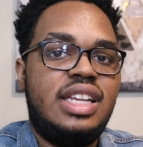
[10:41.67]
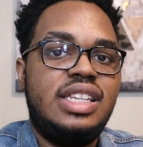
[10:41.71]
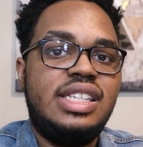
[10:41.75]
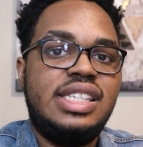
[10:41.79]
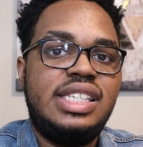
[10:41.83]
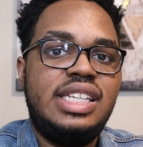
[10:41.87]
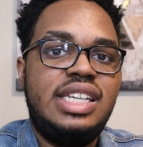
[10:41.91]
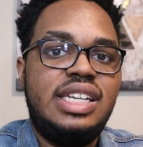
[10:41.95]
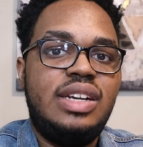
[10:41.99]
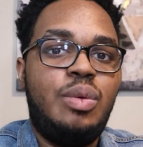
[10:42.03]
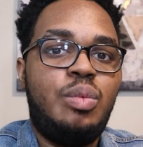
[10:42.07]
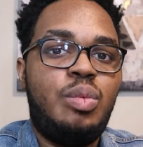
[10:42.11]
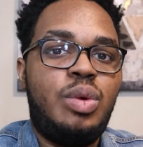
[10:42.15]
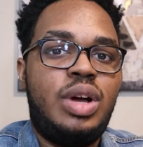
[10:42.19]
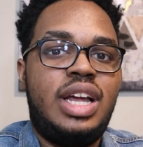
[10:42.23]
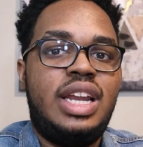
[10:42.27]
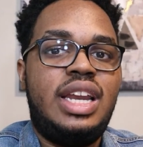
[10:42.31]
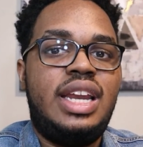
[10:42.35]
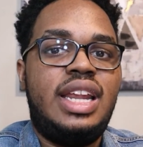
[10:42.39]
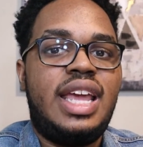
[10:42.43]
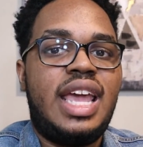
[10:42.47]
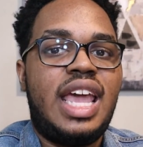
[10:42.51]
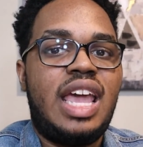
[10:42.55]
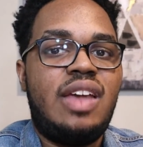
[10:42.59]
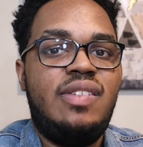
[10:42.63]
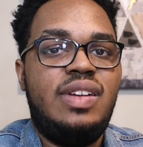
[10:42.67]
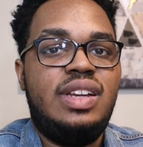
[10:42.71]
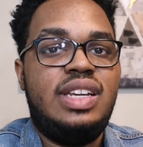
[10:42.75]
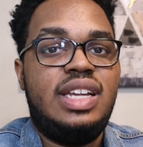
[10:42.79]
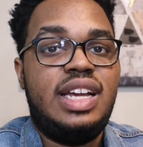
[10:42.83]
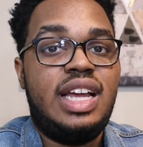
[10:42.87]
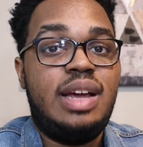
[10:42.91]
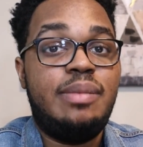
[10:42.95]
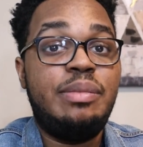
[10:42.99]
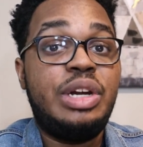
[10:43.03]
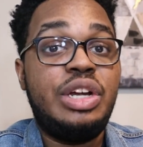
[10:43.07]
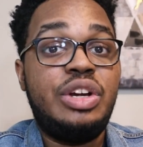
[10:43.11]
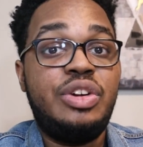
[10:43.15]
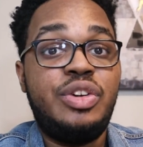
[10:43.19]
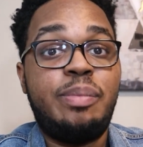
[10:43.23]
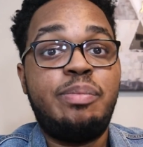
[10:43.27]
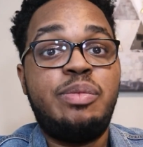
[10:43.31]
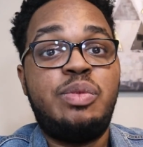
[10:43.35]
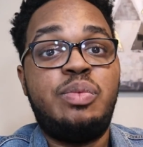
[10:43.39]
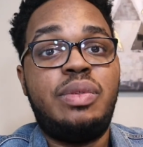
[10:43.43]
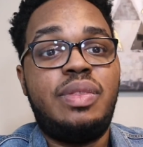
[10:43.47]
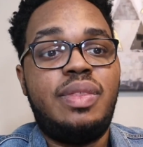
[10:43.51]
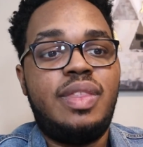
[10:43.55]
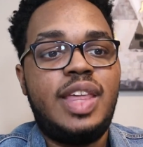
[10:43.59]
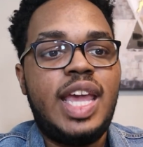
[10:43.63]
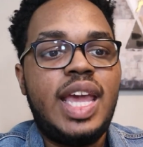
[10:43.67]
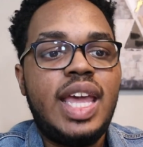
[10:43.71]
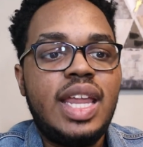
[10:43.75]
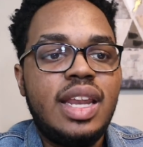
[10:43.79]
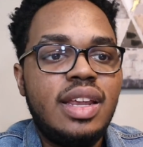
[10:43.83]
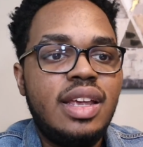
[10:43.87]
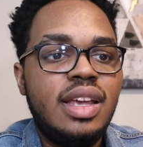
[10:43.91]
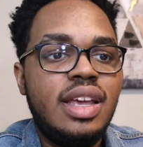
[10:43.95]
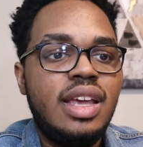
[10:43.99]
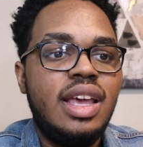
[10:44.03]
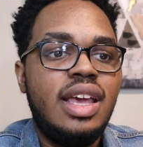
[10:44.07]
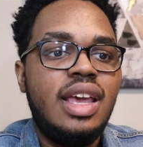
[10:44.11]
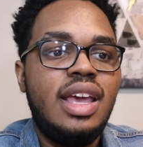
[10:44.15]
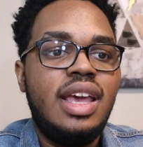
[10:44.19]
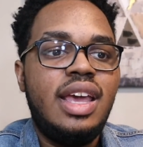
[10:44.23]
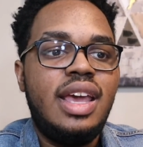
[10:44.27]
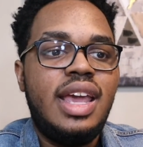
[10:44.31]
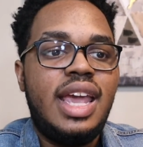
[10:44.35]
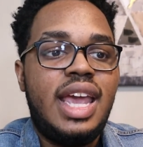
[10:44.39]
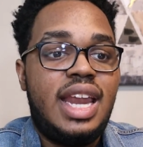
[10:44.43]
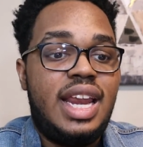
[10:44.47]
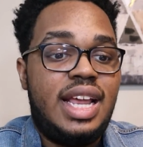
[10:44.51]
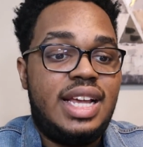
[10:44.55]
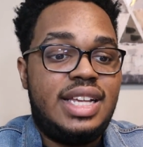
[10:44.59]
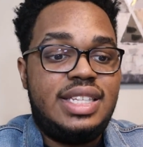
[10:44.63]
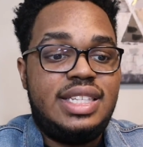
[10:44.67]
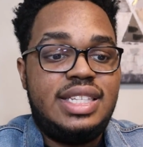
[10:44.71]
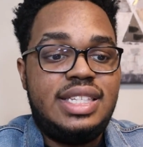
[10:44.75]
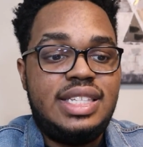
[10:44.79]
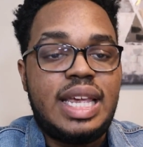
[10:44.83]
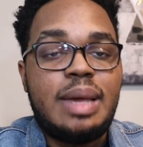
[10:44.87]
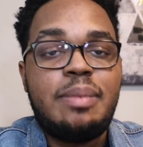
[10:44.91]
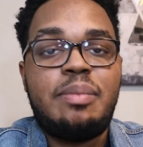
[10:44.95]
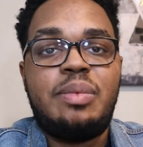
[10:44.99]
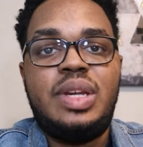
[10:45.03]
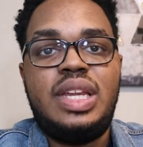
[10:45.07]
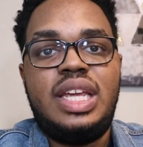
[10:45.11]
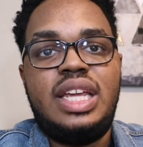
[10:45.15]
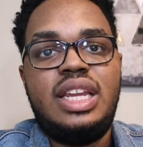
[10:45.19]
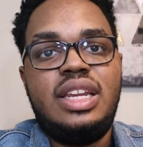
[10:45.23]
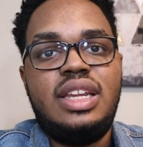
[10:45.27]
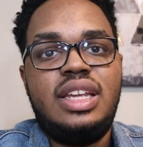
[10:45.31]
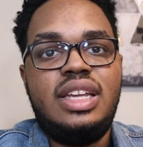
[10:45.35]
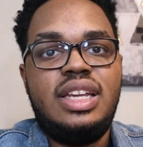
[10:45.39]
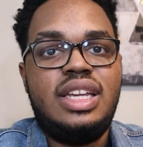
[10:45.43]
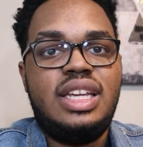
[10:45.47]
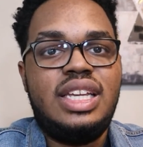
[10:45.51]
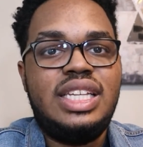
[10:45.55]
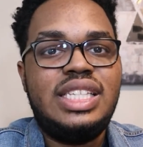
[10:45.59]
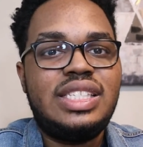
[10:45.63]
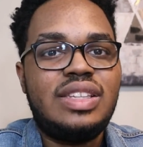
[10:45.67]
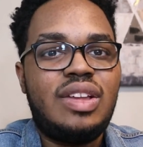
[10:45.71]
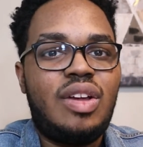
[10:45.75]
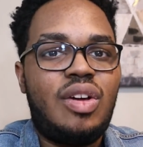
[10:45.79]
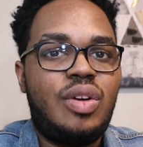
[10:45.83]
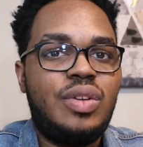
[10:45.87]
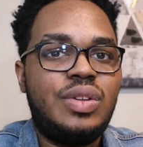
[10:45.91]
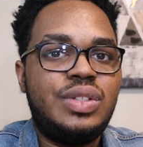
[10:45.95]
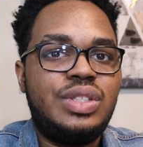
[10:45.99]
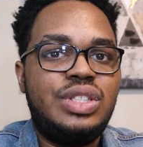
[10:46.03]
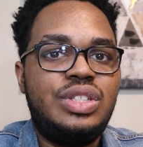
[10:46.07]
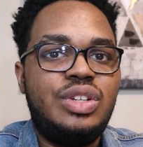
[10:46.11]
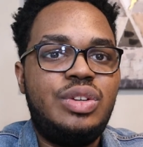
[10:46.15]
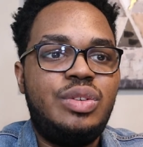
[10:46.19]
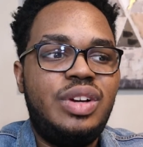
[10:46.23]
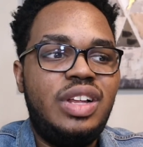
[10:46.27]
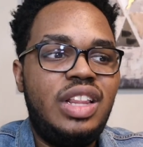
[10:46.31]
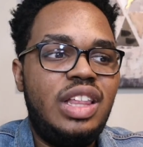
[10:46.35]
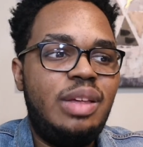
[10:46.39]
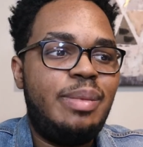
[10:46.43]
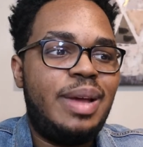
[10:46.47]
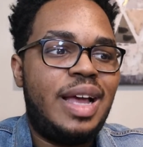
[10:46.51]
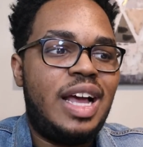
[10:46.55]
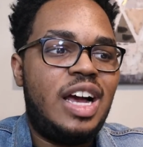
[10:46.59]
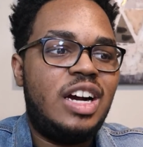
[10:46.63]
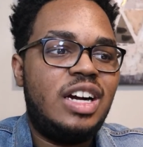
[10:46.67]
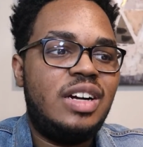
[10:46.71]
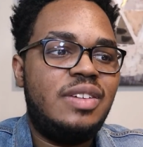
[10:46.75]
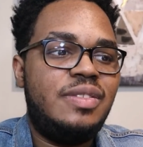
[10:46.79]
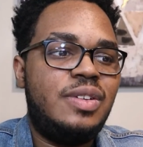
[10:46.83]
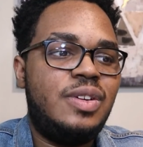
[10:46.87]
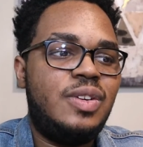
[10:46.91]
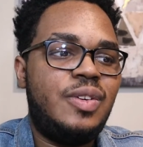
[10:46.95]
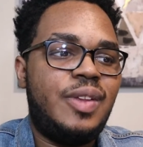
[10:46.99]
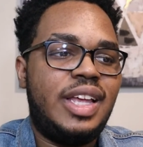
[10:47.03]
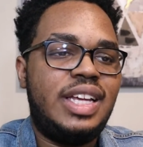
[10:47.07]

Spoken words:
And seeing Wanda having to come to grips with that and accept it is also really powerful.